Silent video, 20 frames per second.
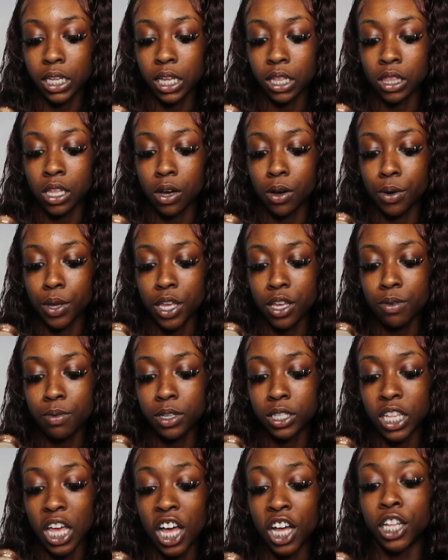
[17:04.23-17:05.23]
set though it
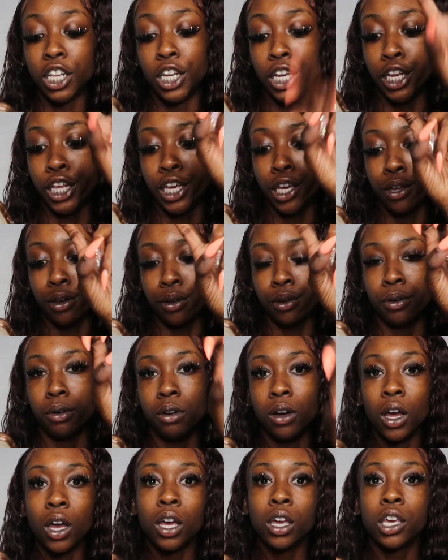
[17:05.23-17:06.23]
was a
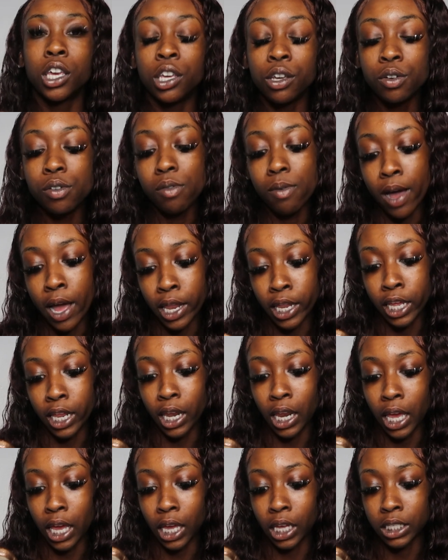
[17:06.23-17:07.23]
little cute while it
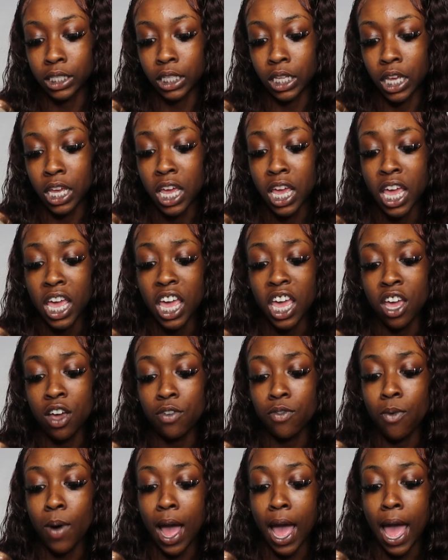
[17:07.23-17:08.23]
lasted
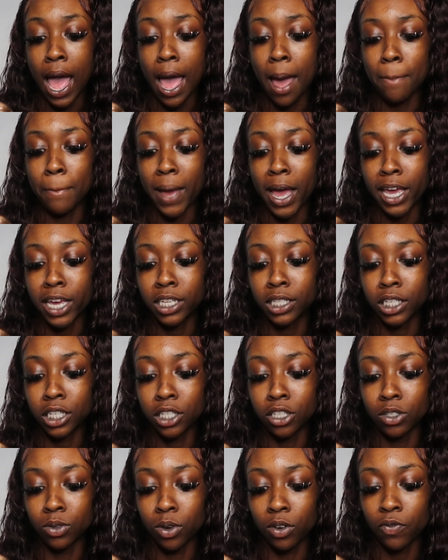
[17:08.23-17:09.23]
fyi my
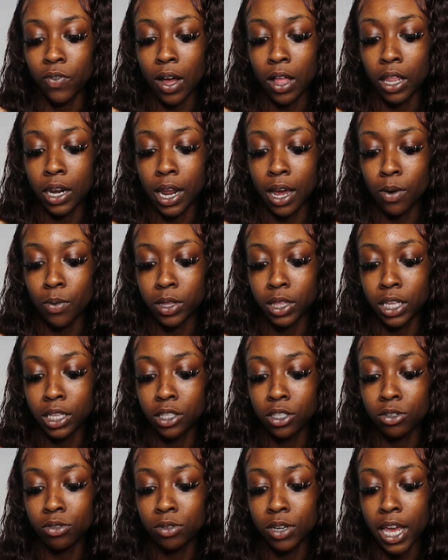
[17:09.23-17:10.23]
extensions were falling out
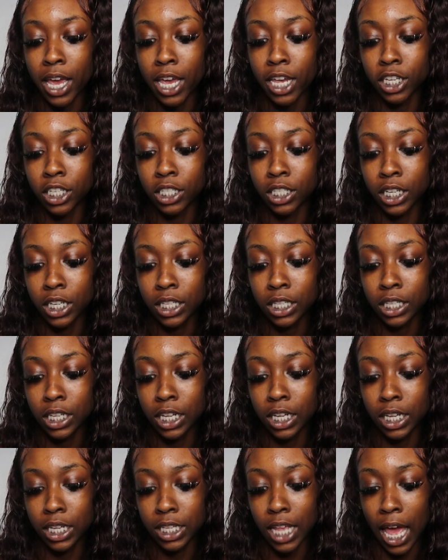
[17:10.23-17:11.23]
within two days just
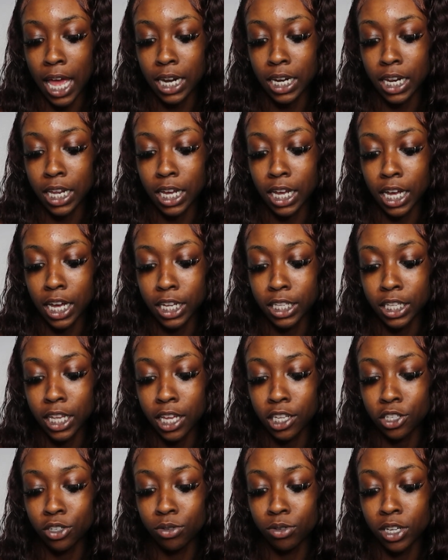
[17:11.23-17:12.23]
because i didn't
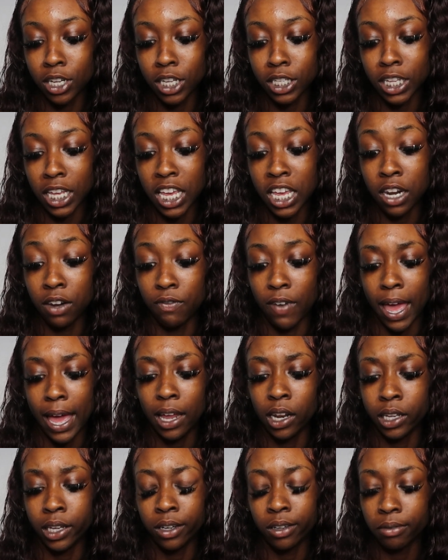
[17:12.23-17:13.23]
contact you doesn't
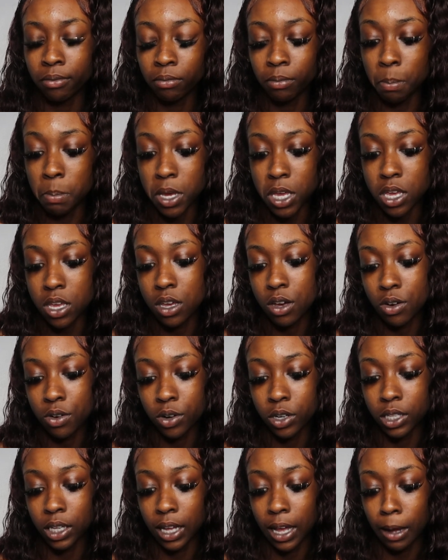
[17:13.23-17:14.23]
invalid me
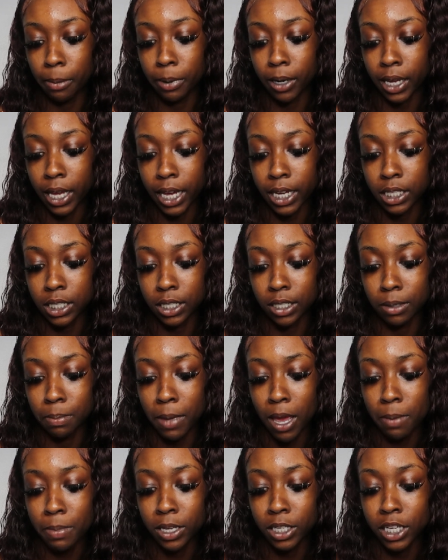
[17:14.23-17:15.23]
or the complications
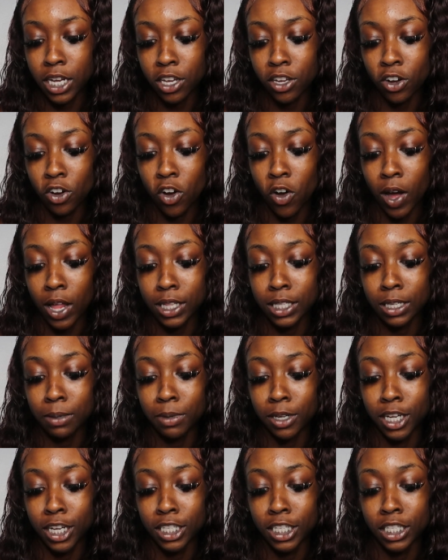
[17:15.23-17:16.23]
maybe check your quality
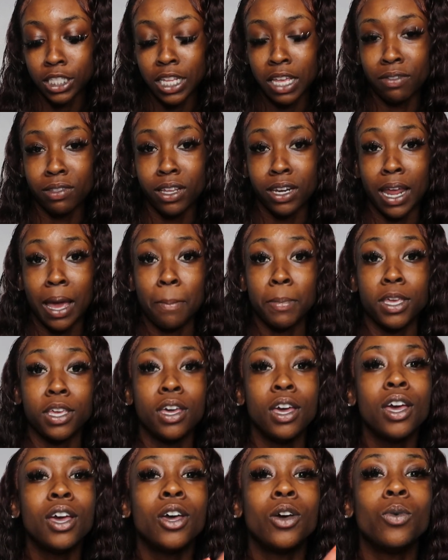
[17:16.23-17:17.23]
because it's definitely not
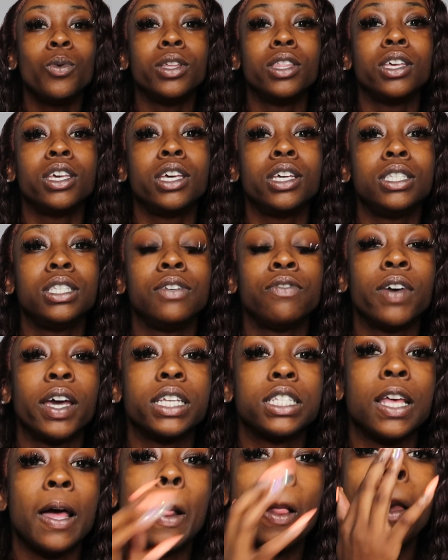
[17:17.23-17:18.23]
me with the kissy
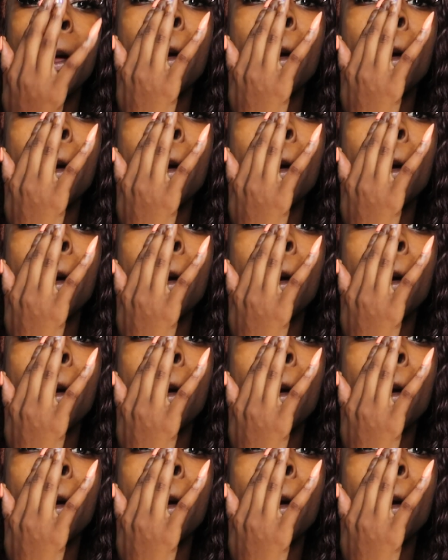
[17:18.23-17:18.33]
face